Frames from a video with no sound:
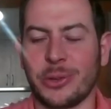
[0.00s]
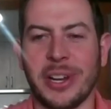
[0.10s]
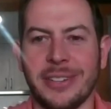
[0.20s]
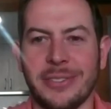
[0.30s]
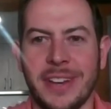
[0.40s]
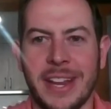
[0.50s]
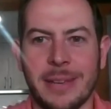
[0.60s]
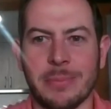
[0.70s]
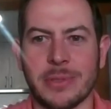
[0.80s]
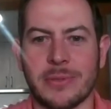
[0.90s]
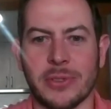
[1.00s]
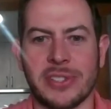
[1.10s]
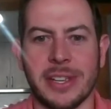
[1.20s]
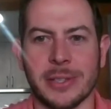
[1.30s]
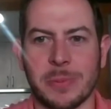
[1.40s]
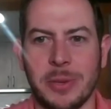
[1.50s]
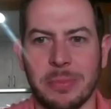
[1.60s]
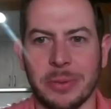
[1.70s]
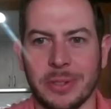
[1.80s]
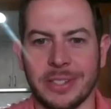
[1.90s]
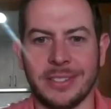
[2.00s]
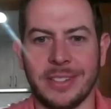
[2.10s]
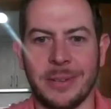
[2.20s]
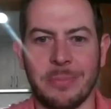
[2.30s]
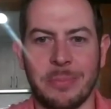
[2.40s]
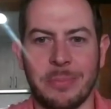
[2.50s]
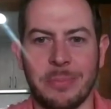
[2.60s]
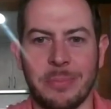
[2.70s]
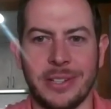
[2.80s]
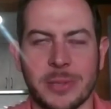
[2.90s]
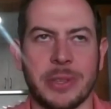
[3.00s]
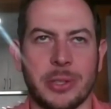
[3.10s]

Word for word: creative names for salespeople and, and BDRs.